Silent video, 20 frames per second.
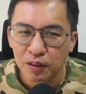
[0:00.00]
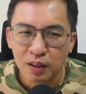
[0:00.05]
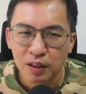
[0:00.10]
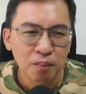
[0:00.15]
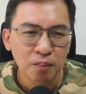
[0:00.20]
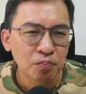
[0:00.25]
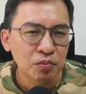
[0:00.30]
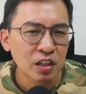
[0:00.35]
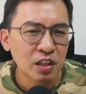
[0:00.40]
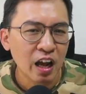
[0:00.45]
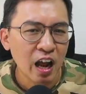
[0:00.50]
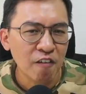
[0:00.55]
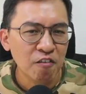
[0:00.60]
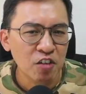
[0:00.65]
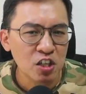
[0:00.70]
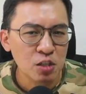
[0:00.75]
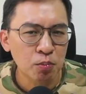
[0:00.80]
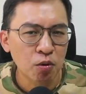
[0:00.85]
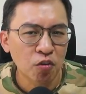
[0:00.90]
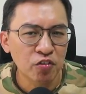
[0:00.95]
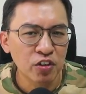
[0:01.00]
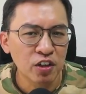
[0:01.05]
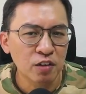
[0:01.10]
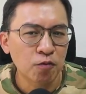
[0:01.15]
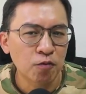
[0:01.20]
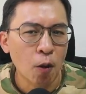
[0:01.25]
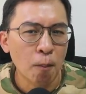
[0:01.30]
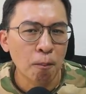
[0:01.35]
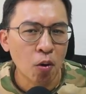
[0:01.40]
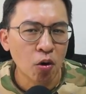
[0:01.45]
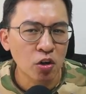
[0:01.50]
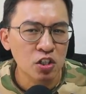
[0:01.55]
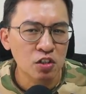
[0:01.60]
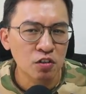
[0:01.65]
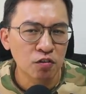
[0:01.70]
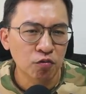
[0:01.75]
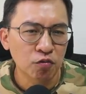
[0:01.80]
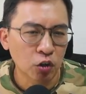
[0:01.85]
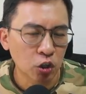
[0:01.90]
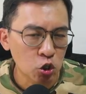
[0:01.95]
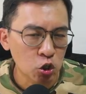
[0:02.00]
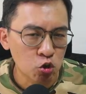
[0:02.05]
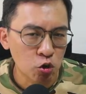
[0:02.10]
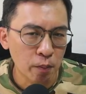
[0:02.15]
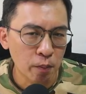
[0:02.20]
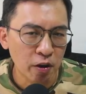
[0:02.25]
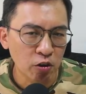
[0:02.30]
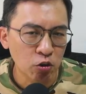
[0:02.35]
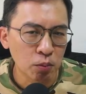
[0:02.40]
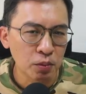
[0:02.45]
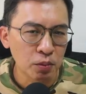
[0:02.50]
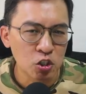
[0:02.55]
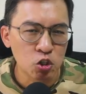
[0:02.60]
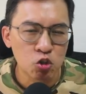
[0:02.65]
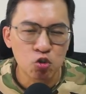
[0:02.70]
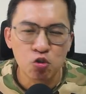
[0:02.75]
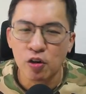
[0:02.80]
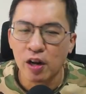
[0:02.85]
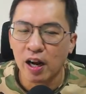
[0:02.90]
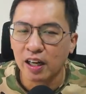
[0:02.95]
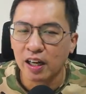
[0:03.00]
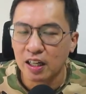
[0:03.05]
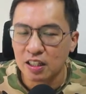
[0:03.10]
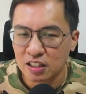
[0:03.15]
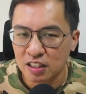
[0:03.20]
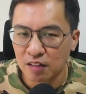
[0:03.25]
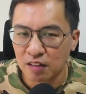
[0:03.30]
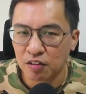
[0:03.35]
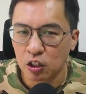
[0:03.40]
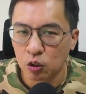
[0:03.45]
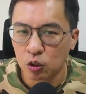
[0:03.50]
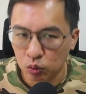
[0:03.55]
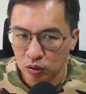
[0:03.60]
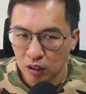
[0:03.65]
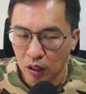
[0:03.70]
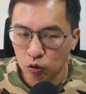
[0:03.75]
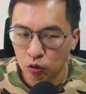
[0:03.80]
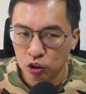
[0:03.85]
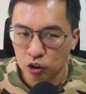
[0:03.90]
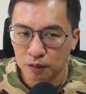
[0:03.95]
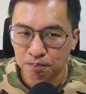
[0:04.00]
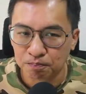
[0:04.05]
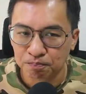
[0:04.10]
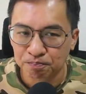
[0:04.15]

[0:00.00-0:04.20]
The average profit for Poiz for the 3 bedroom is 372,000.